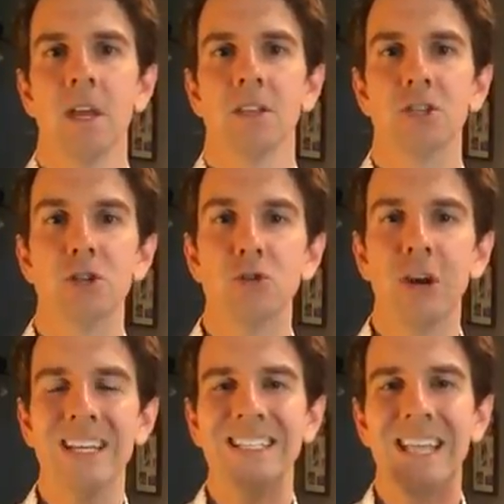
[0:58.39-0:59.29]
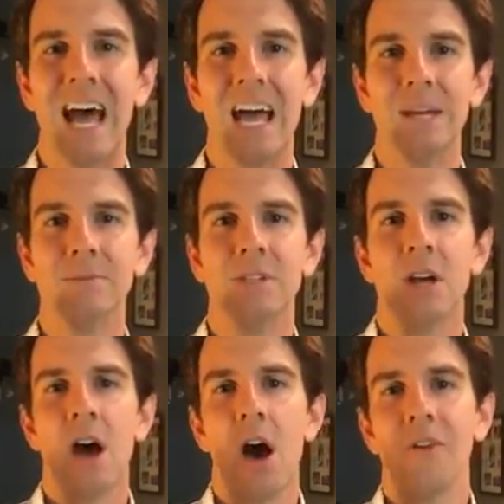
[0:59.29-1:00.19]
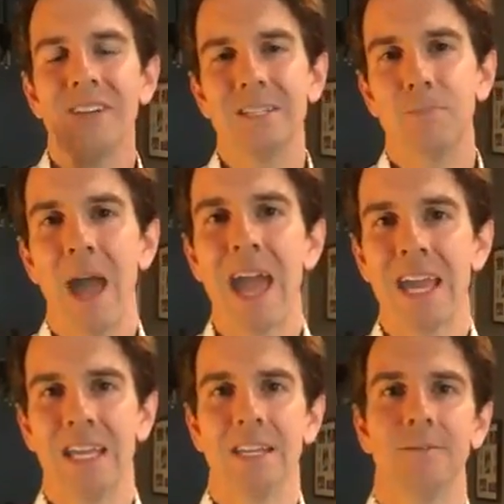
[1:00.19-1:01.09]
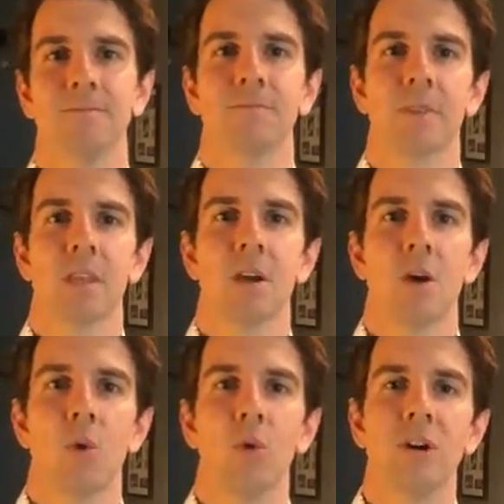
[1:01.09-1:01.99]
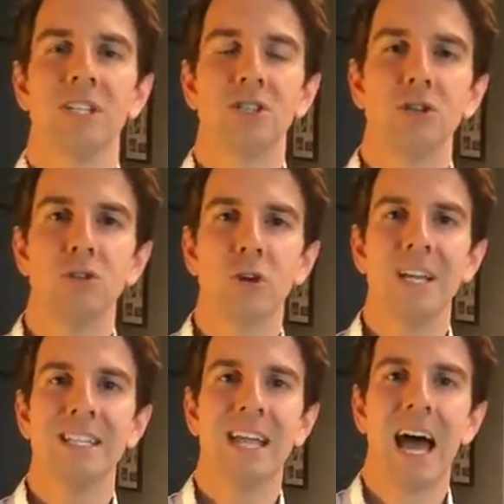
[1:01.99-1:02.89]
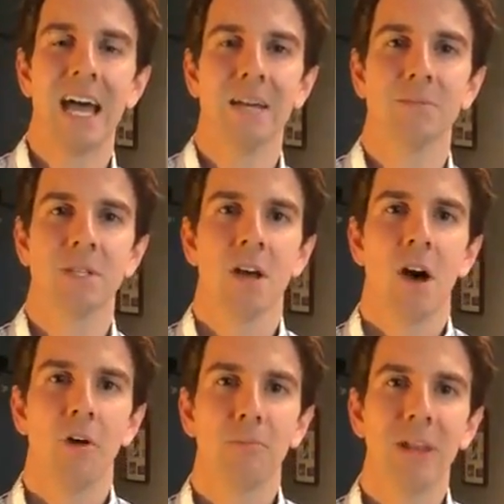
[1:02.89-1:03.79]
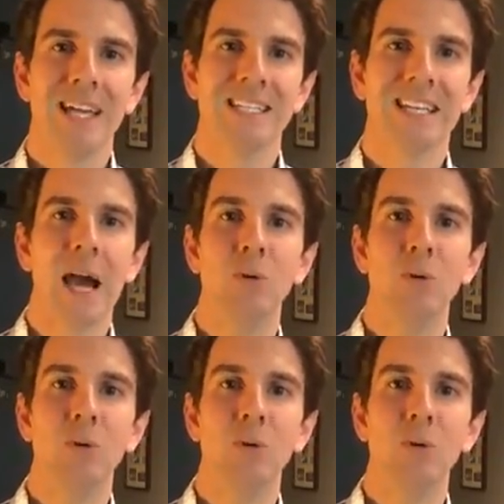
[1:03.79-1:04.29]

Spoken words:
The two greatest times of his pain were his two greatest times of blessing. I